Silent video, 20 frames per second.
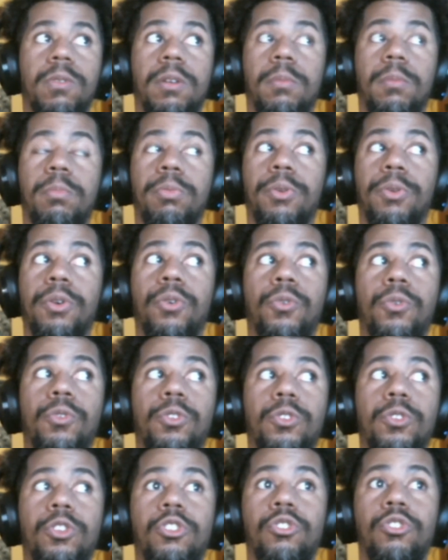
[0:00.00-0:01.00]
bro,
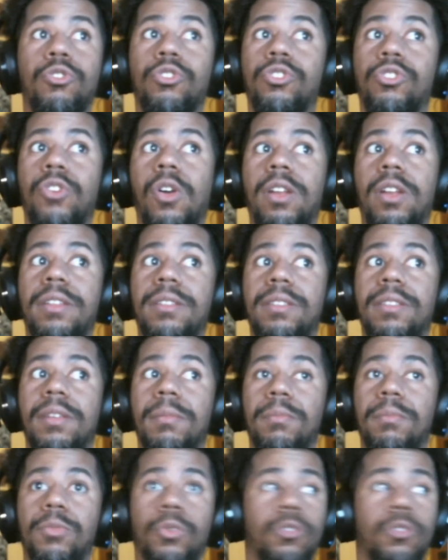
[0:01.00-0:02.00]
did you just call
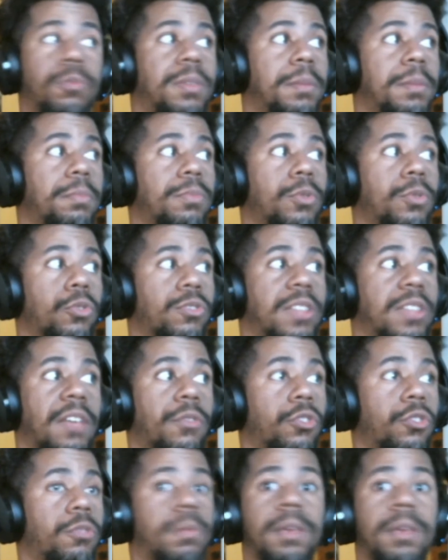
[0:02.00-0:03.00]
them those people, those
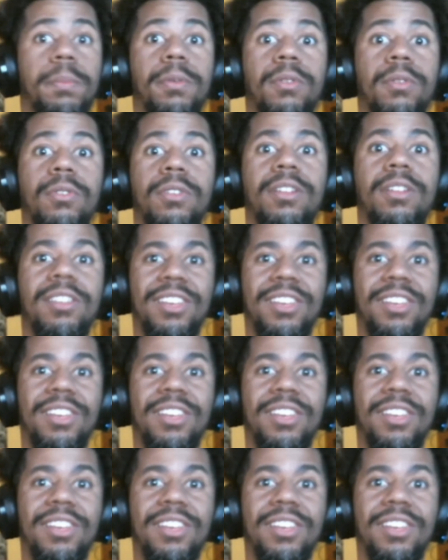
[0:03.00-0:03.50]
devil's people?